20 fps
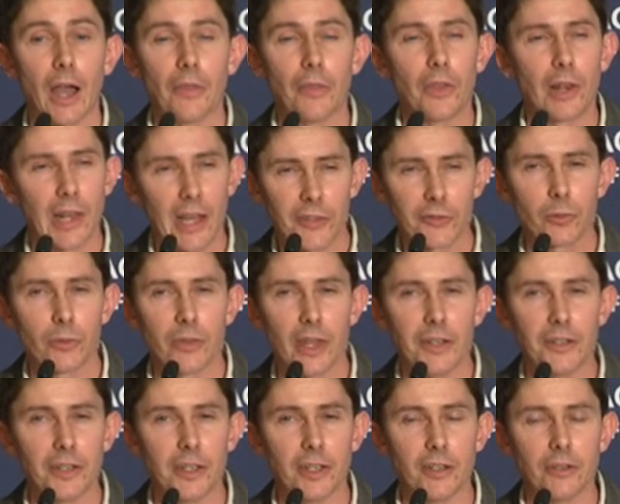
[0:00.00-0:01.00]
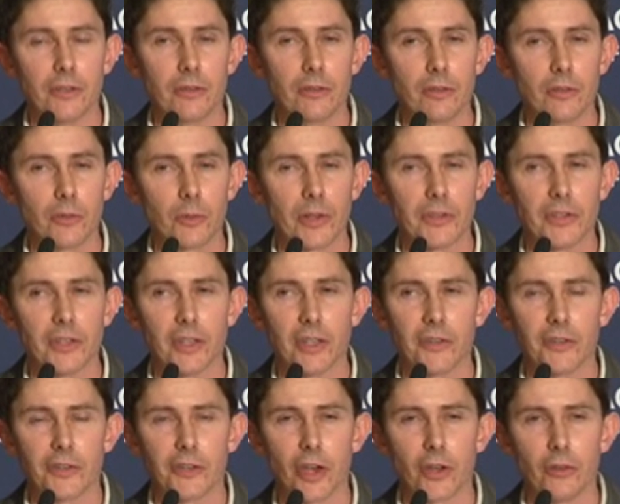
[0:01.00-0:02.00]
And the last one they did 20
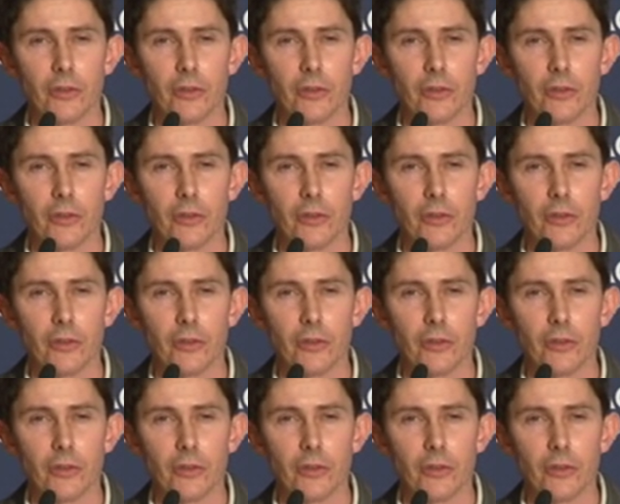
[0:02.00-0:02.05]
years ago,